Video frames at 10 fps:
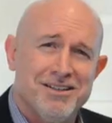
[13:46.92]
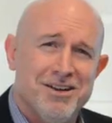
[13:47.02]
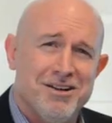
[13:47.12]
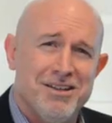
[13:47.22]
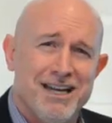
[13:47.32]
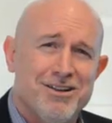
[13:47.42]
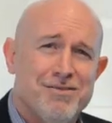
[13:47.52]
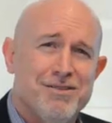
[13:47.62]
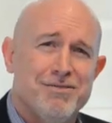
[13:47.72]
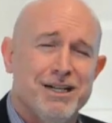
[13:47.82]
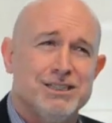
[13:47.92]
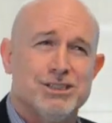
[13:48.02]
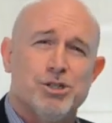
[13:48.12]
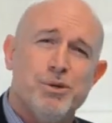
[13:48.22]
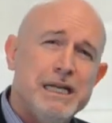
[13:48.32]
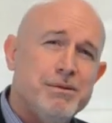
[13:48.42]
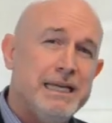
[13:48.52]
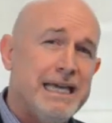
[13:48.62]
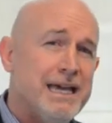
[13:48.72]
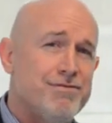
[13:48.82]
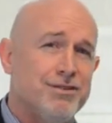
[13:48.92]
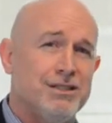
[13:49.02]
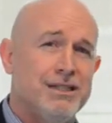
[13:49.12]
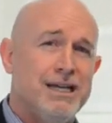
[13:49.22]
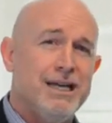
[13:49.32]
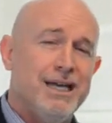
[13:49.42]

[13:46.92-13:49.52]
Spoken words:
go to that coffee franchise. So we need to be careful.